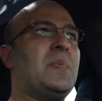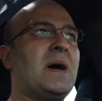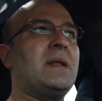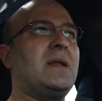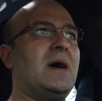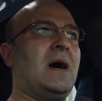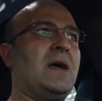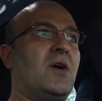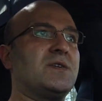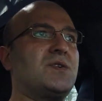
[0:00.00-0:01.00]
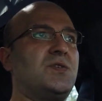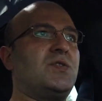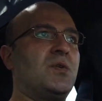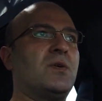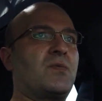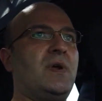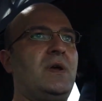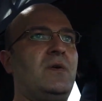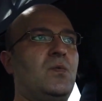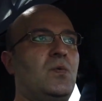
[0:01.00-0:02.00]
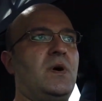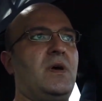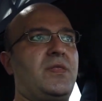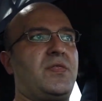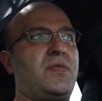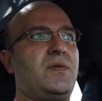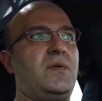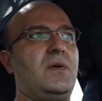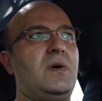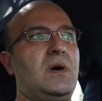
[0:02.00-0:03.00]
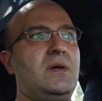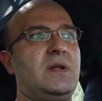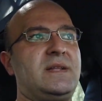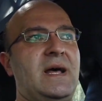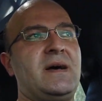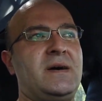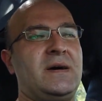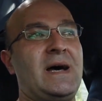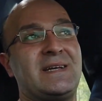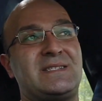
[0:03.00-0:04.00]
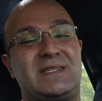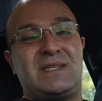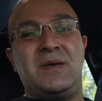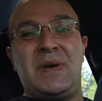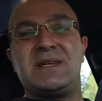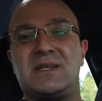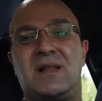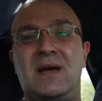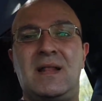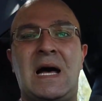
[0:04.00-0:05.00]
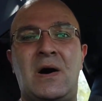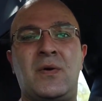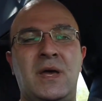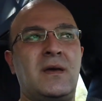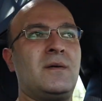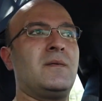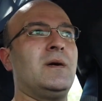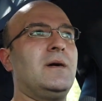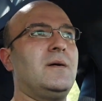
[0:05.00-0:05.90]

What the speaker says: But I also don't agree with the SEC basically allowing,